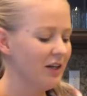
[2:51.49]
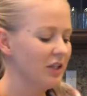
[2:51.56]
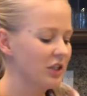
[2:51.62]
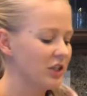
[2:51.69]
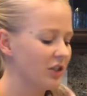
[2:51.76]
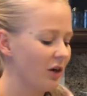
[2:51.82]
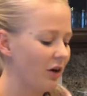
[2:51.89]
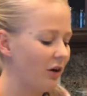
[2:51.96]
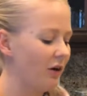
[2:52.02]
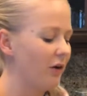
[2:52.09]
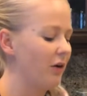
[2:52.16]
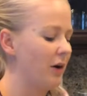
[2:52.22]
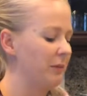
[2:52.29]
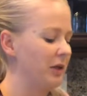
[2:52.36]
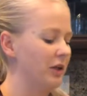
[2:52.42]

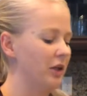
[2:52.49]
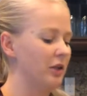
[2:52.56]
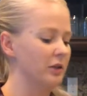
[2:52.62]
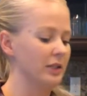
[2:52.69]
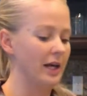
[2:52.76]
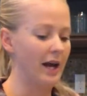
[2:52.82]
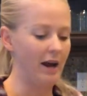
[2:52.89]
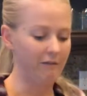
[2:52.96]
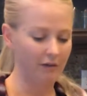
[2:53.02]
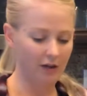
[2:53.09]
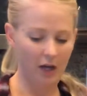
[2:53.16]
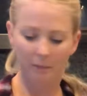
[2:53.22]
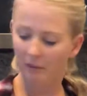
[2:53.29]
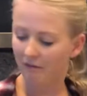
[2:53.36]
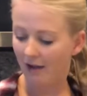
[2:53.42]
So I'm going to use 1/2
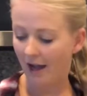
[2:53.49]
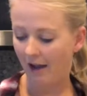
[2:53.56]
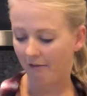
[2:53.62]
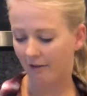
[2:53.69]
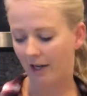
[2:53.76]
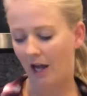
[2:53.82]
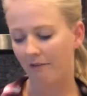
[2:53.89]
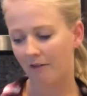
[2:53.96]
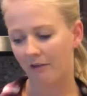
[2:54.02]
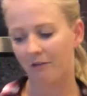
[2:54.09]
cup of half and half.